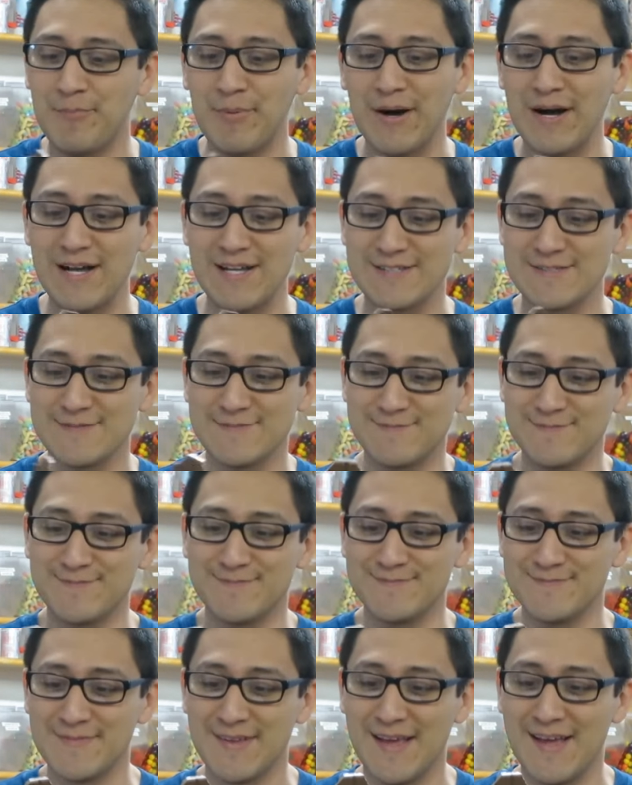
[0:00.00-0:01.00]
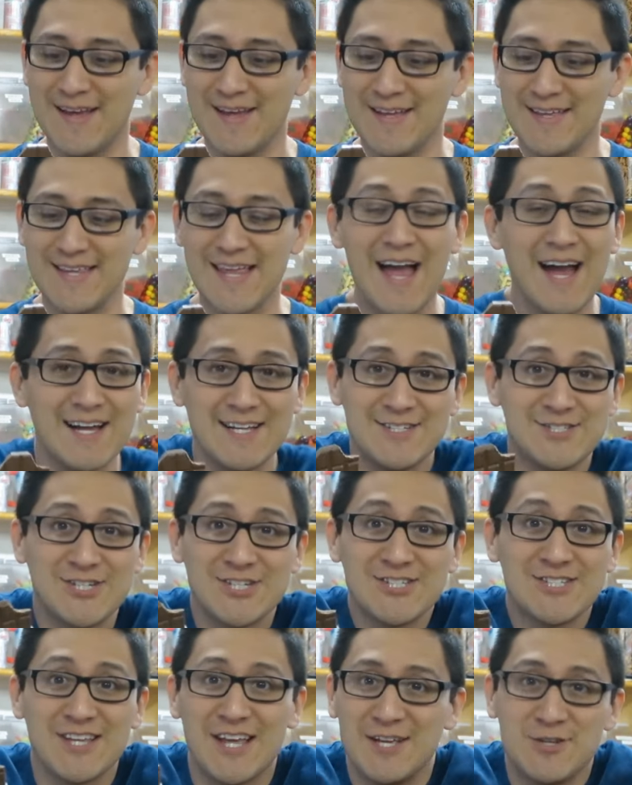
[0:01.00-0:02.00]
But yeah,
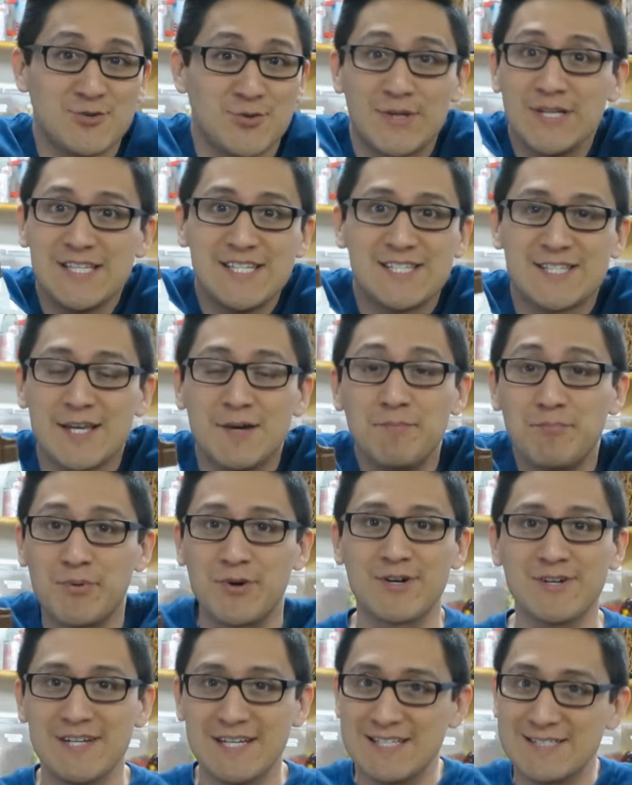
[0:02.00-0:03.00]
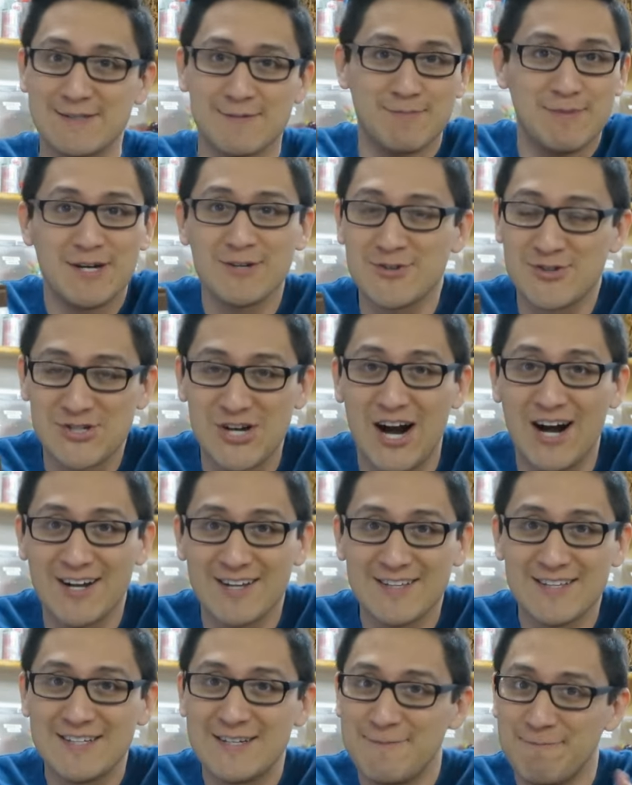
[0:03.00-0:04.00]
it's really simple. It's milk
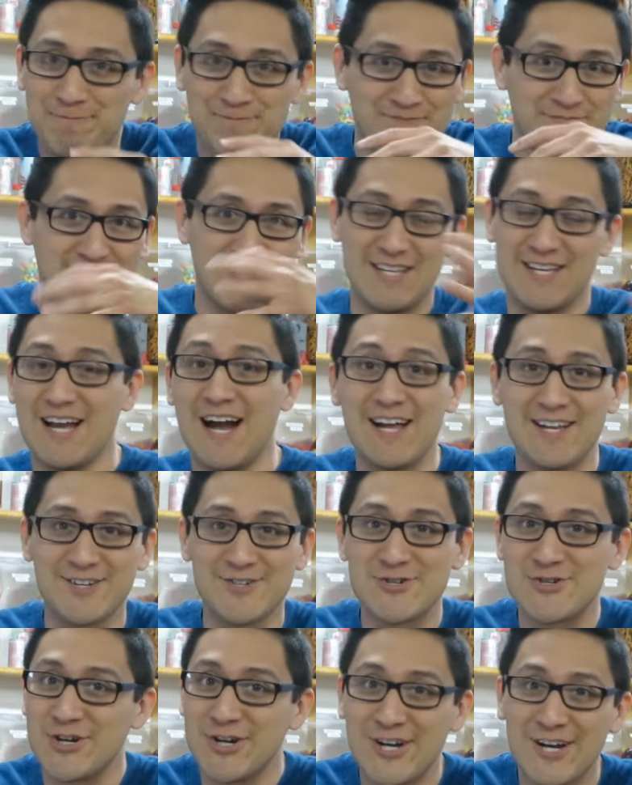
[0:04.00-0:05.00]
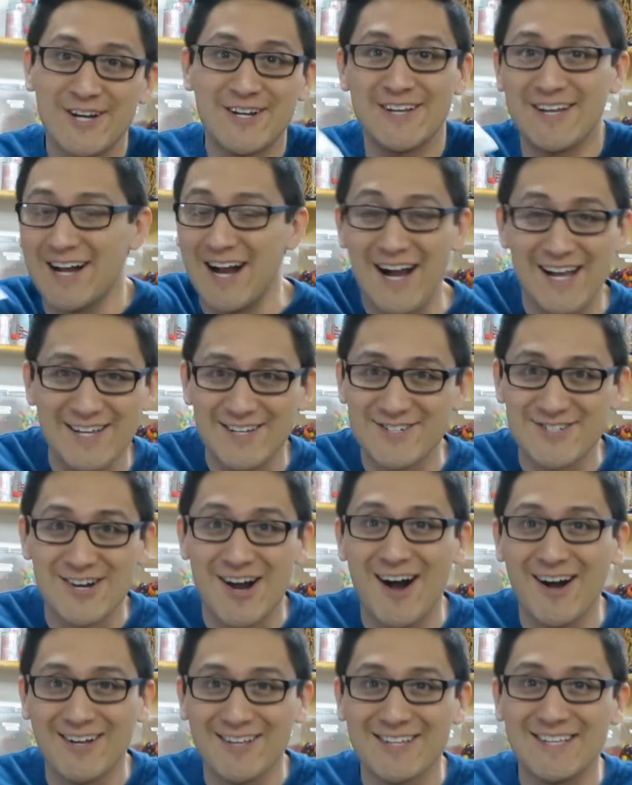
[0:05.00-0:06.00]
chocolate, you got your sugar, you got your
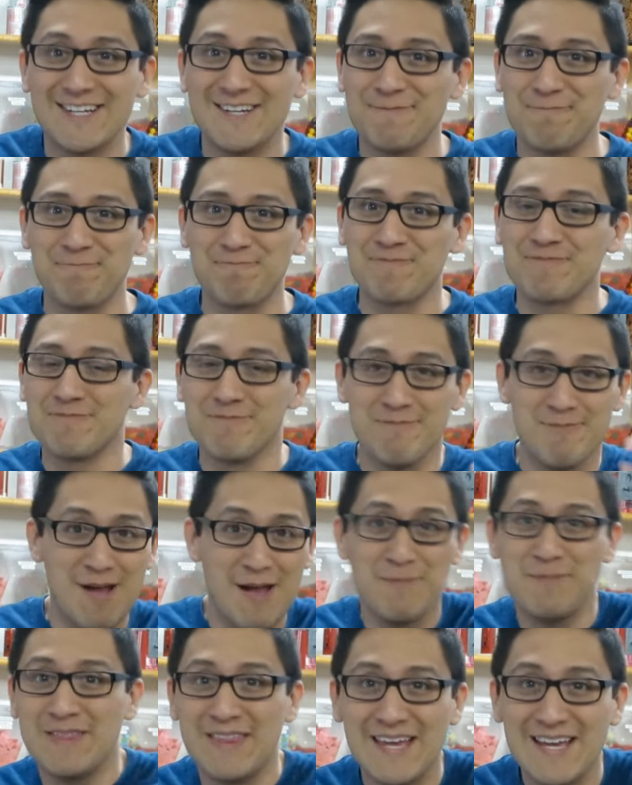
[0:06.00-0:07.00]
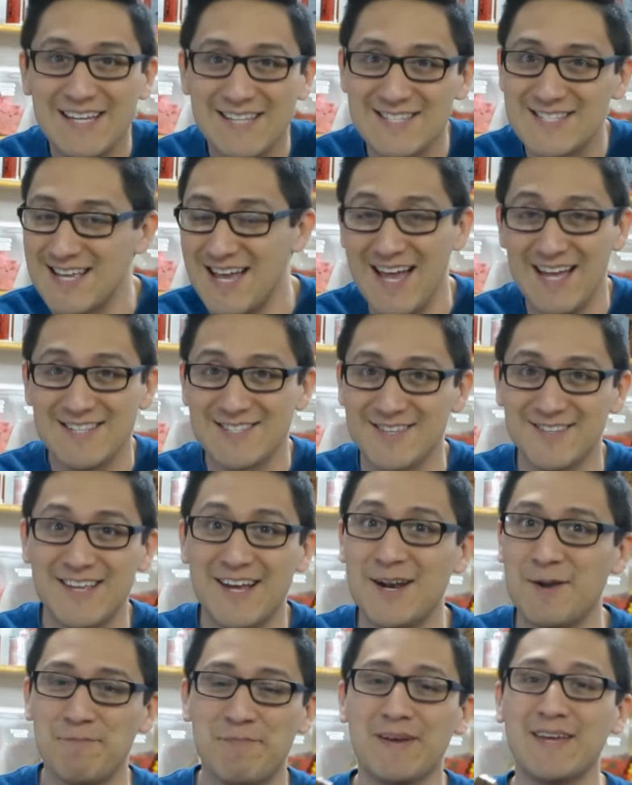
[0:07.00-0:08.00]
chocolate, maybe the hints of
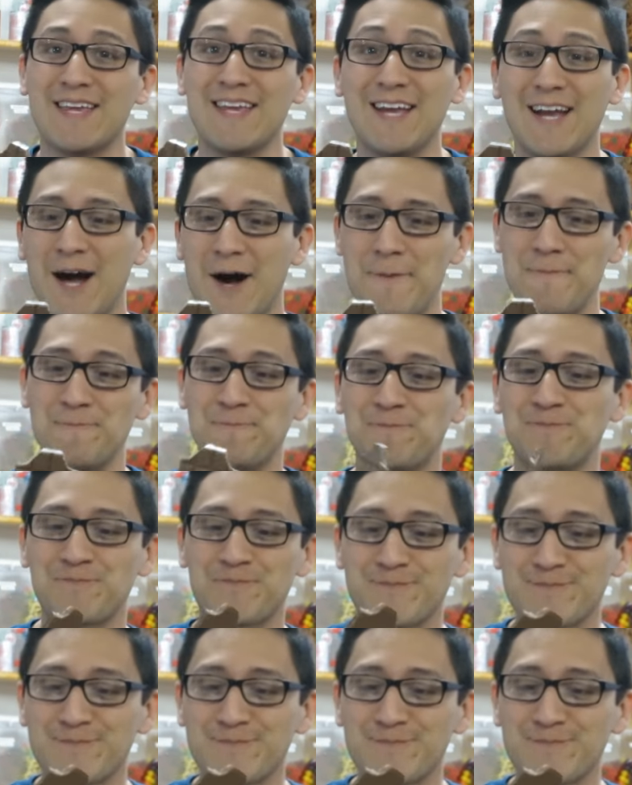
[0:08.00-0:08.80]
hazelnut I'm picking up.